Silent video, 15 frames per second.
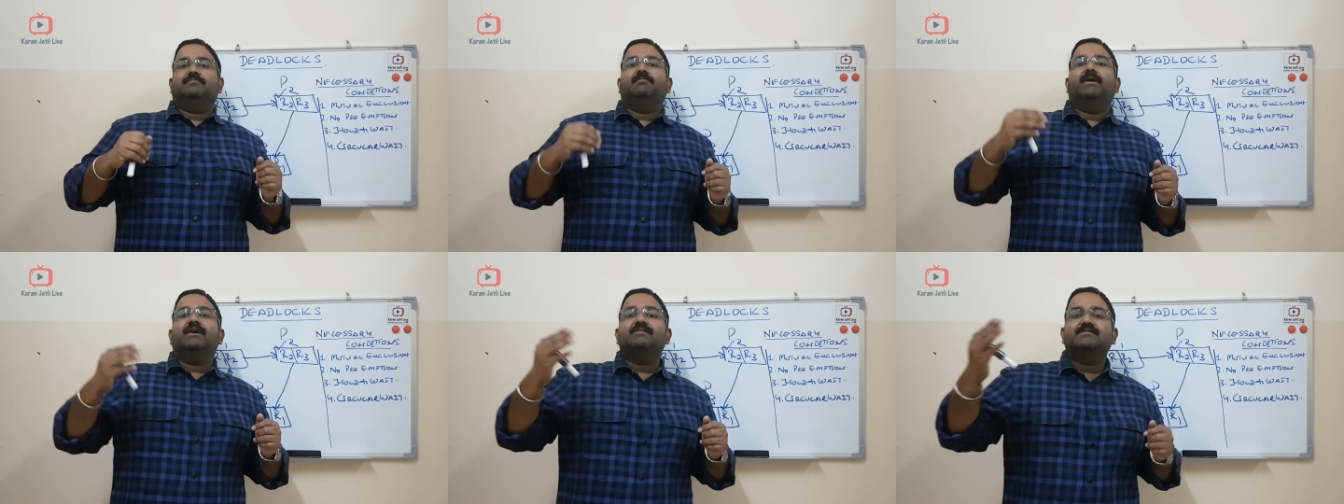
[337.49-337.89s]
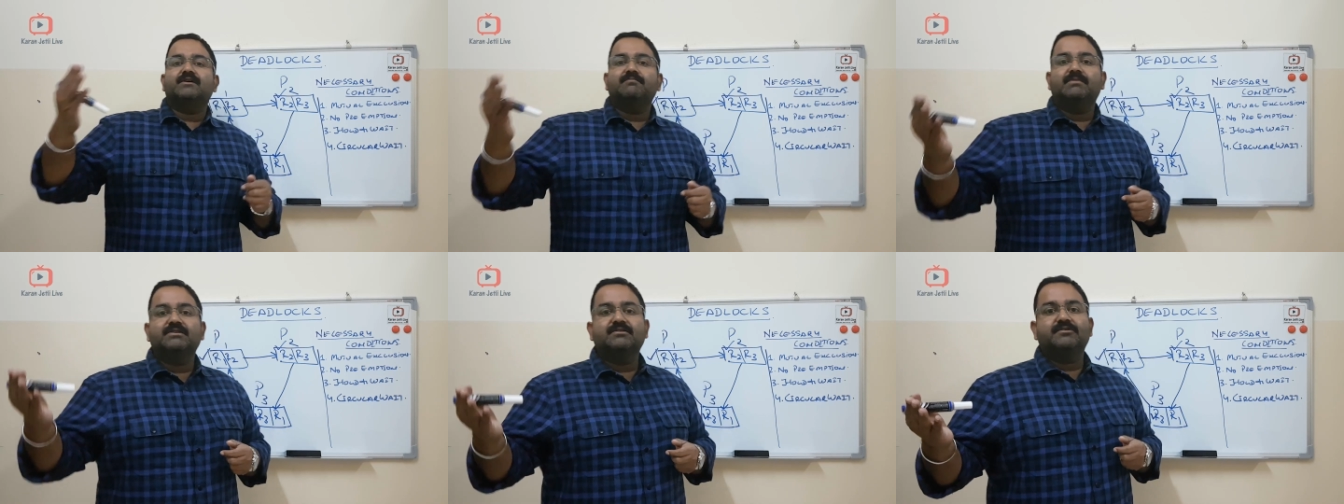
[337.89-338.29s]
by
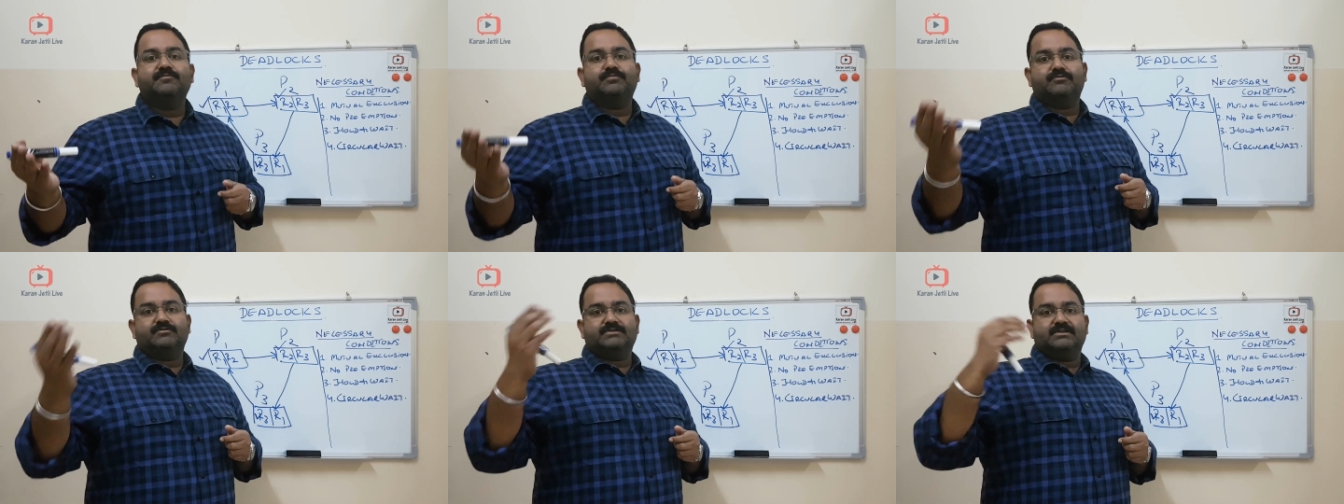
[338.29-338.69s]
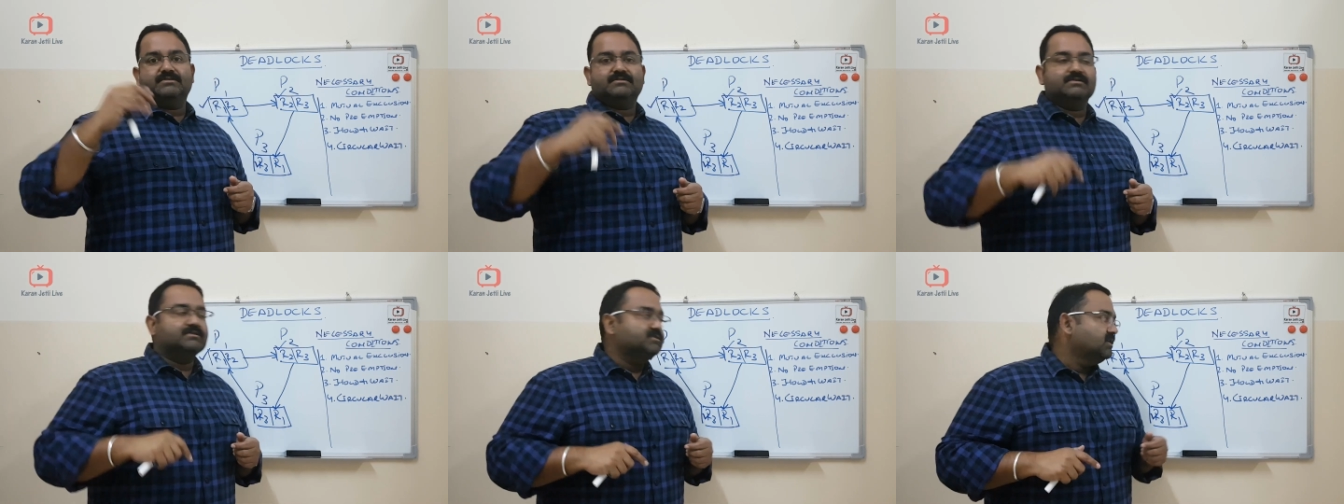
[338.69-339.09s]
some other
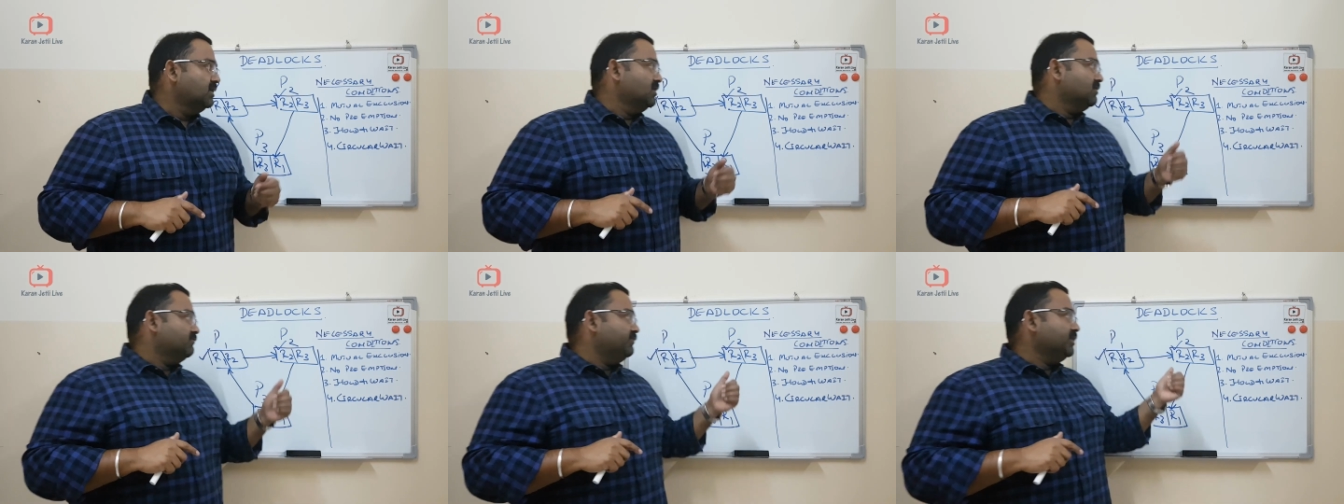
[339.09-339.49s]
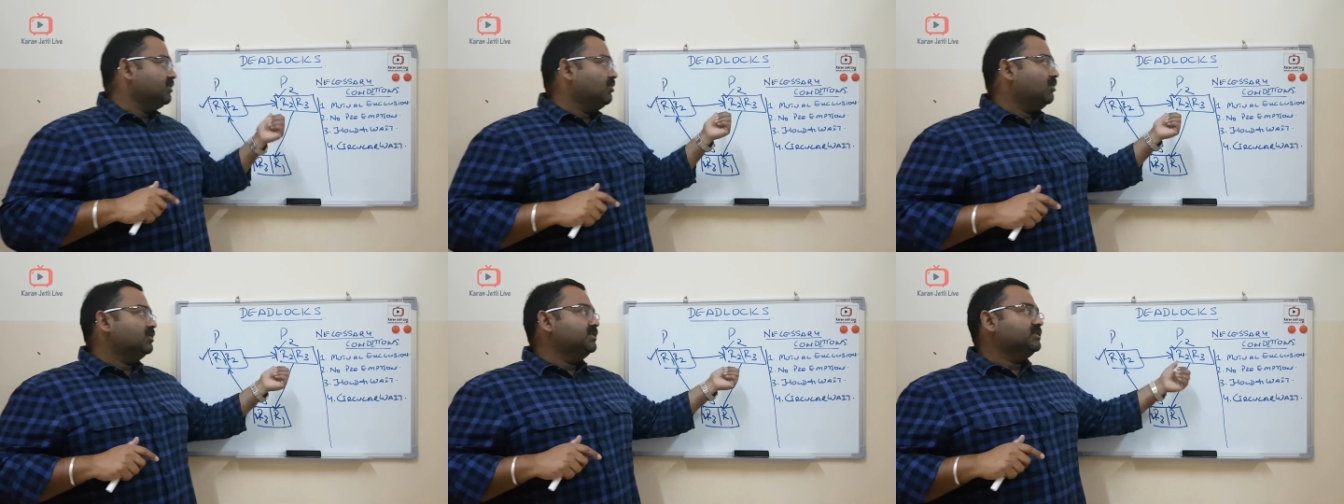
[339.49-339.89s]
processes we
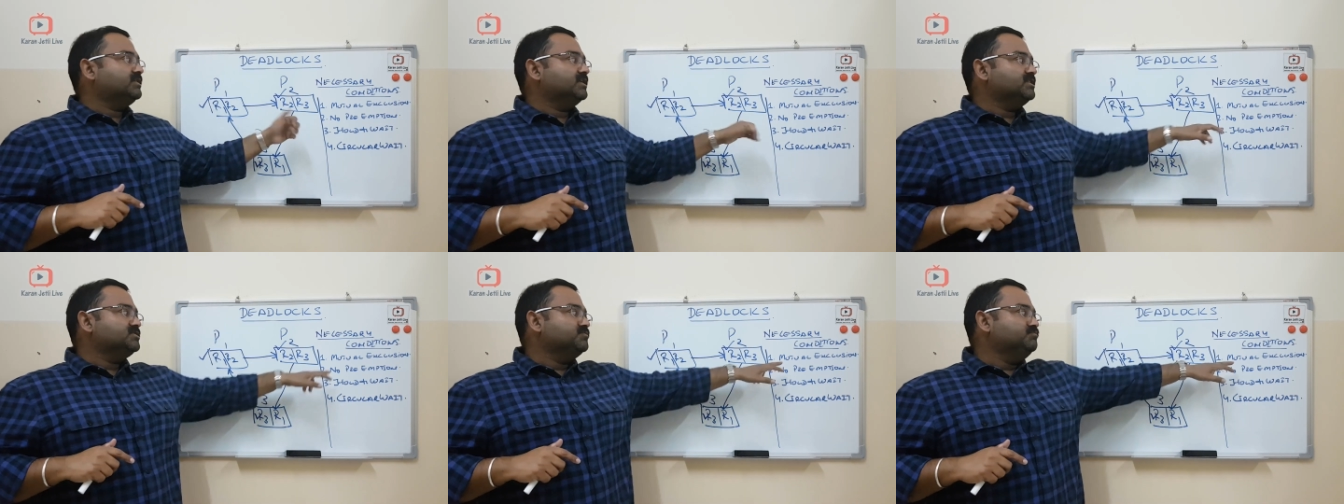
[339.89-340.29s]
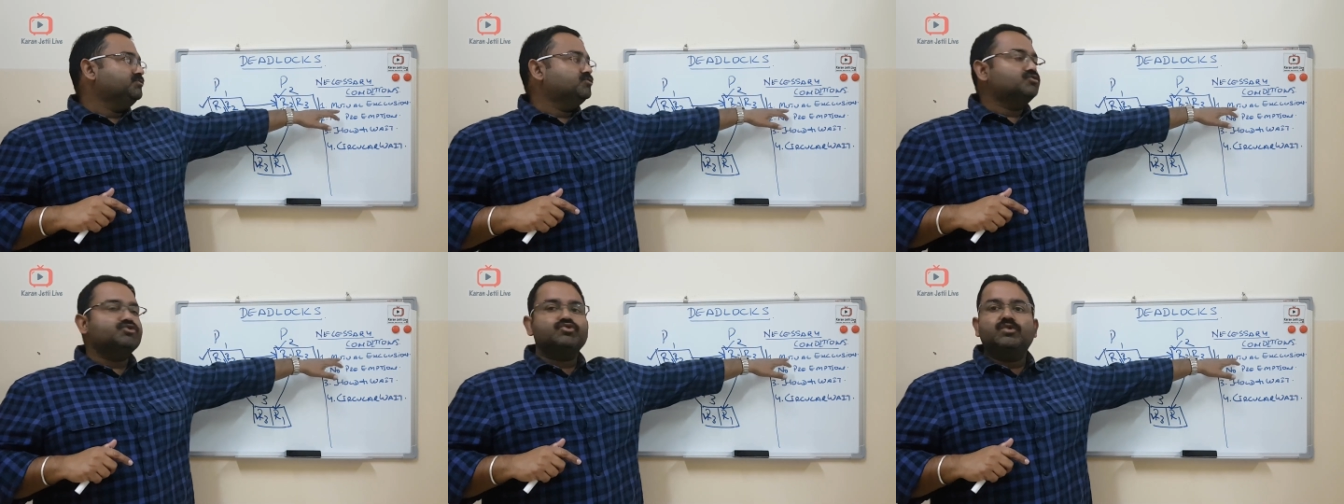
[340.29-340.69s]
call it as
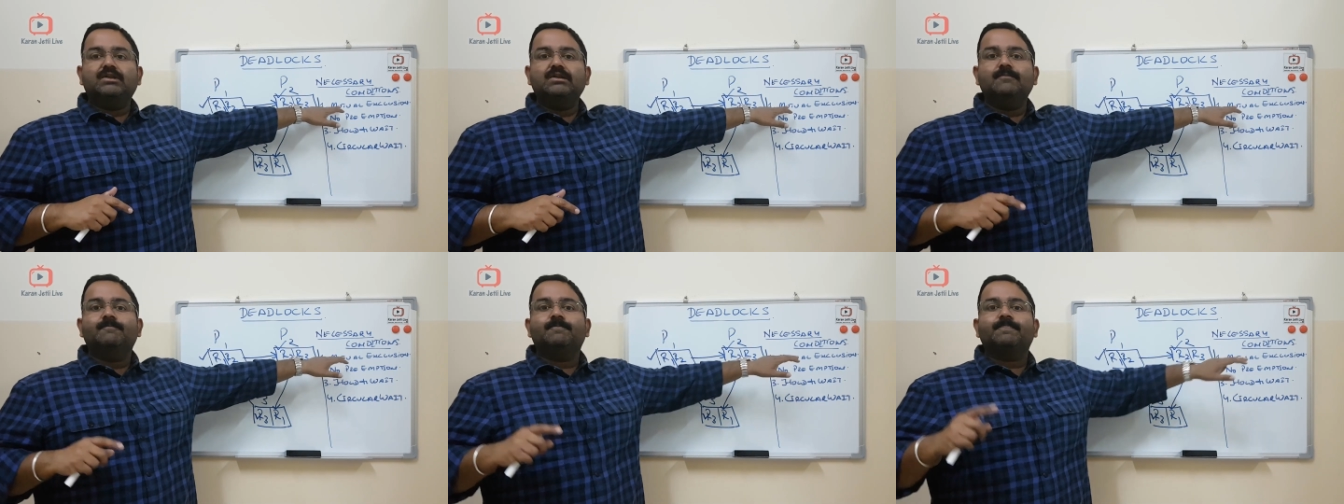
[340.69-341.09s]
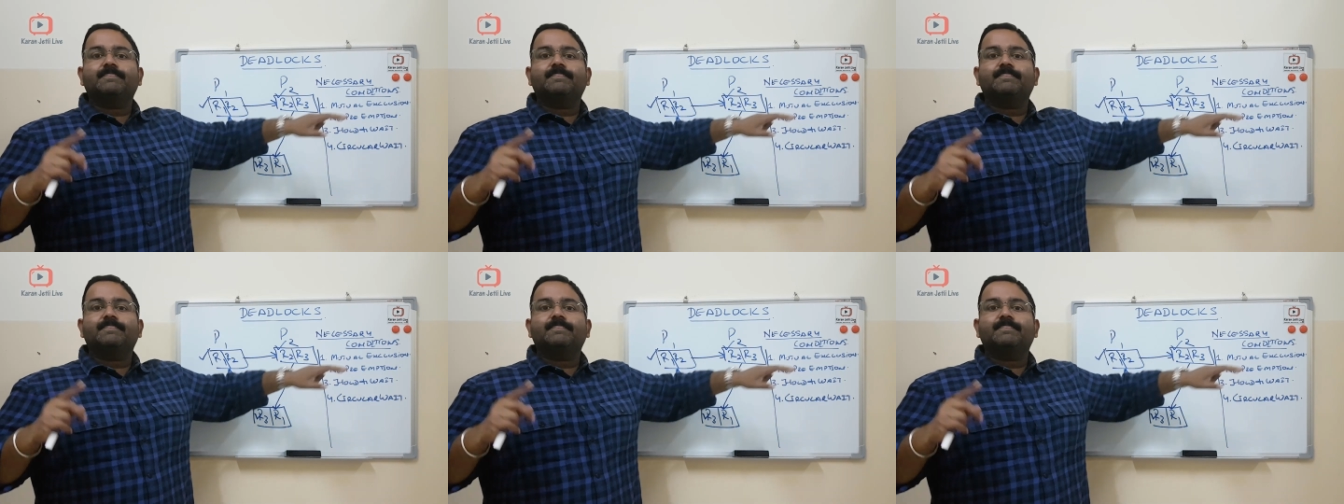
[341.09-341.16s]
mutual